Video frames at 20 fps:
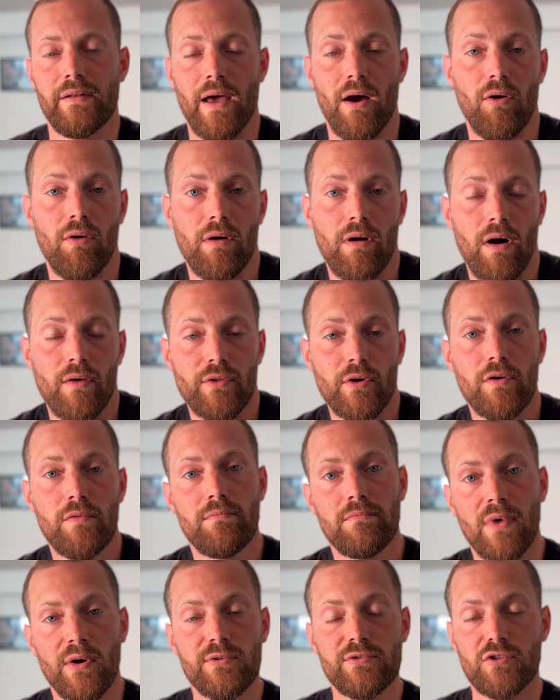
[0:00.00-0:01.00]
Now, although
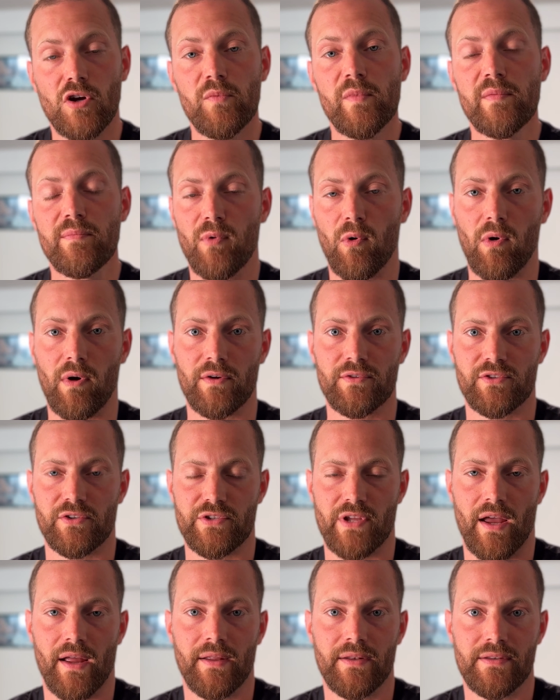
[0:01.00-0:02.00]
most Omen boards
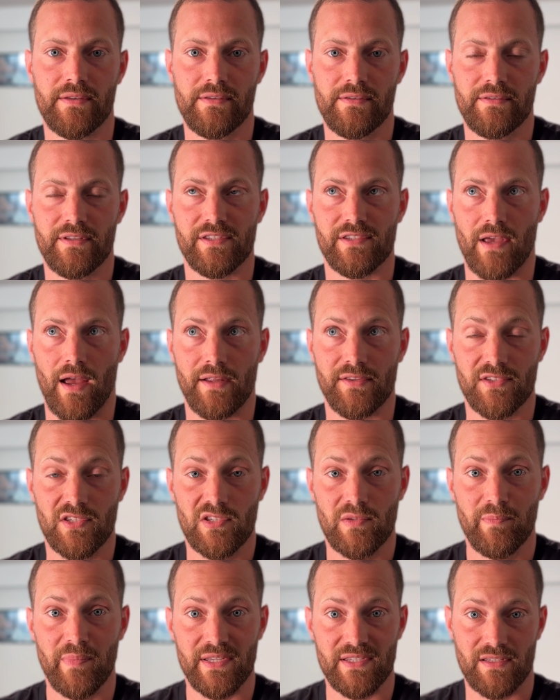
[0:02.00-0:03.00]
are designed
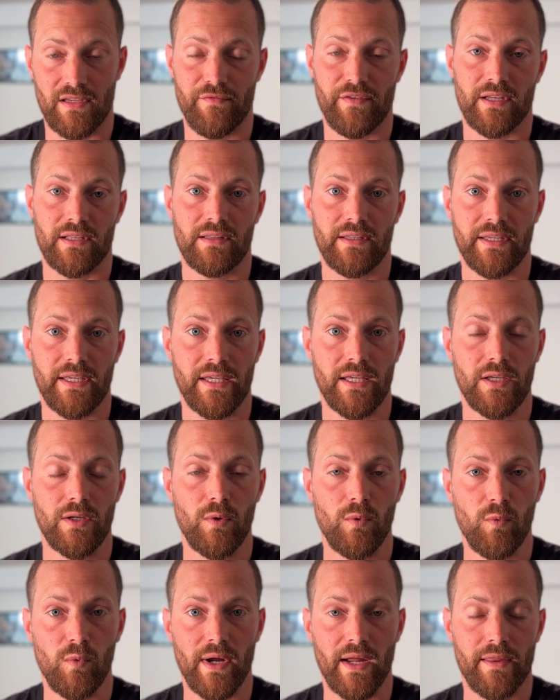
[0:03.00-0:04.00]
specifically
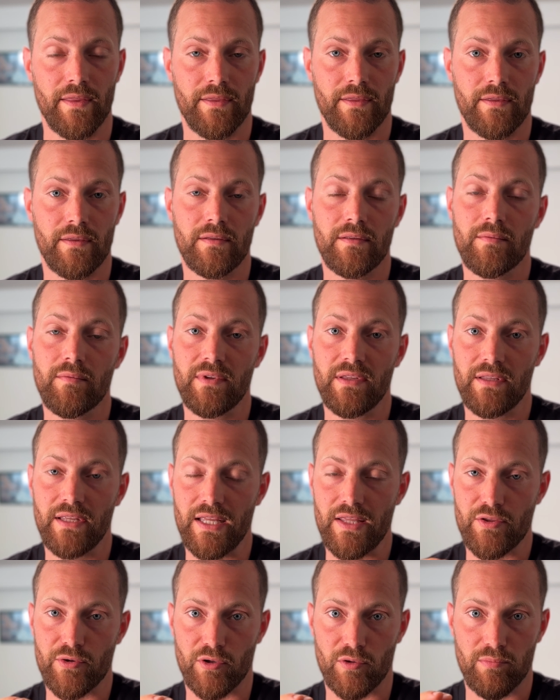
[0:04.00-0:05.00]
with
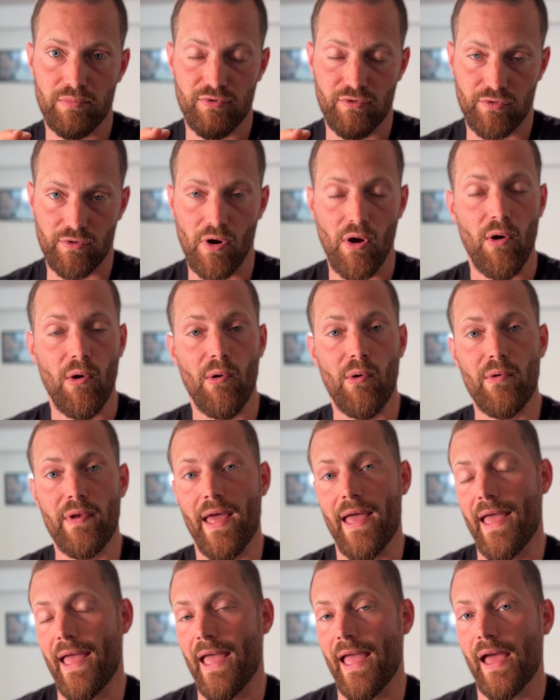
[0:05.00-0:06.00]
either prone
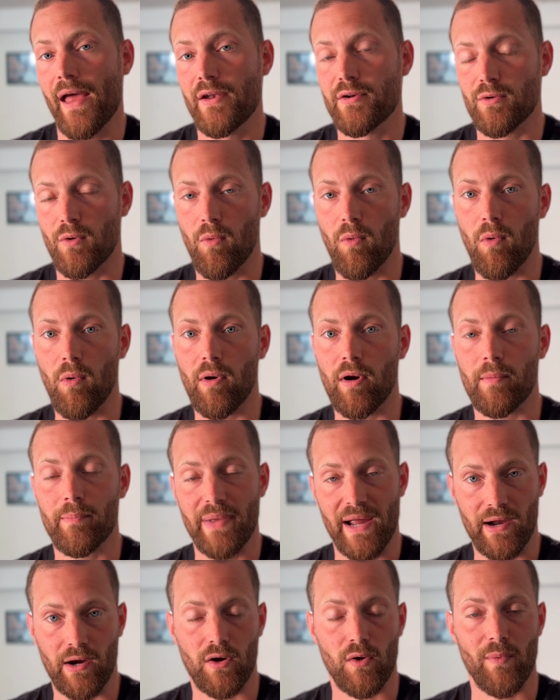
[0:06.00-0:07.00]
and or
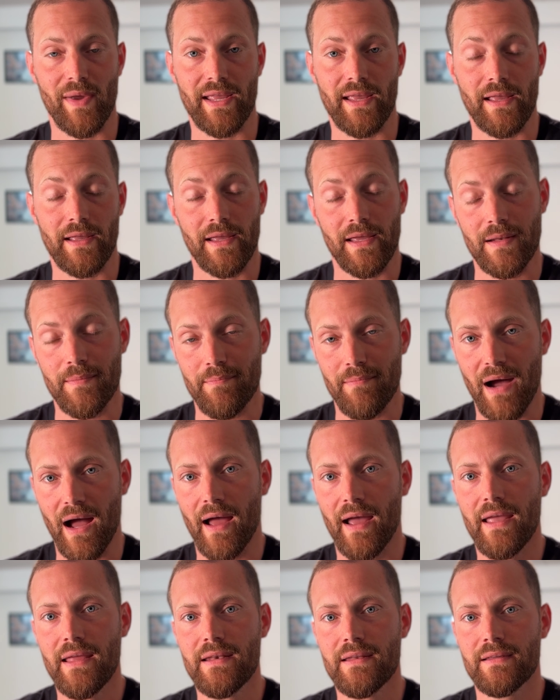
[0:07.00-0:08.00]
para winging in
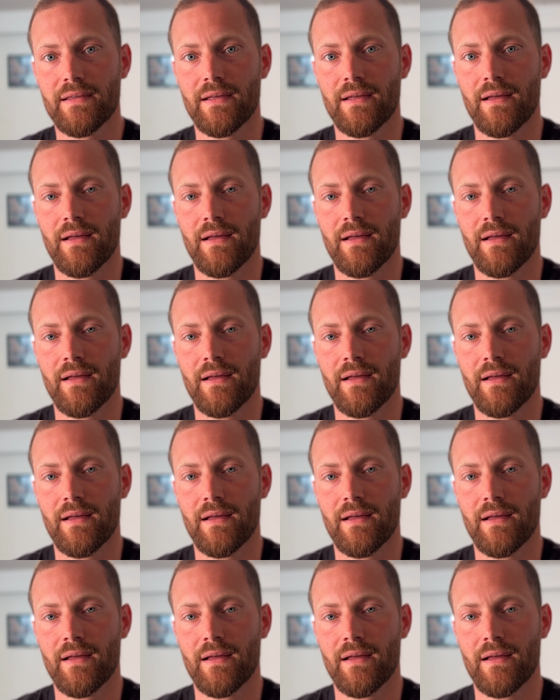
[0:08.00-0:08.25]
mind,